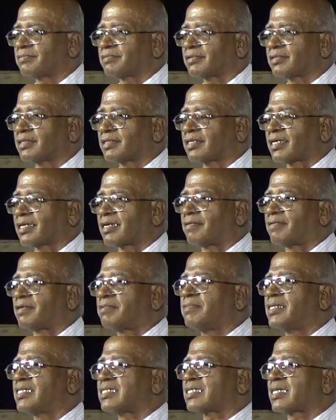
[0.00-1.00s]

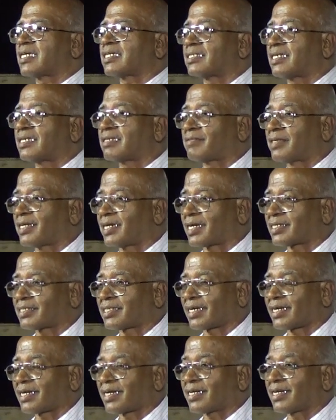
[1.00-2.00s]
government says that we are a
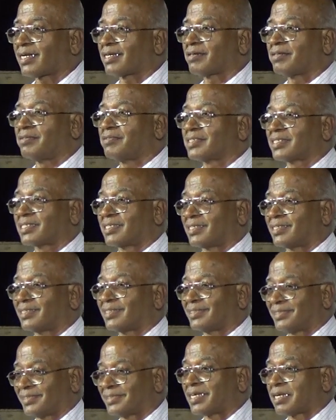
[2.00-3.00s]
second-rate university.
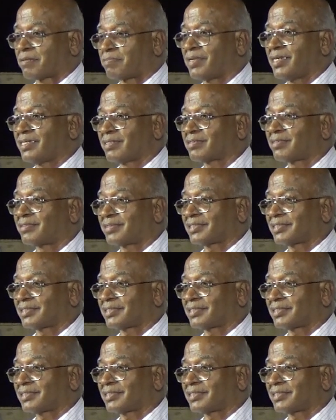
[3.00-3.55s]
That means,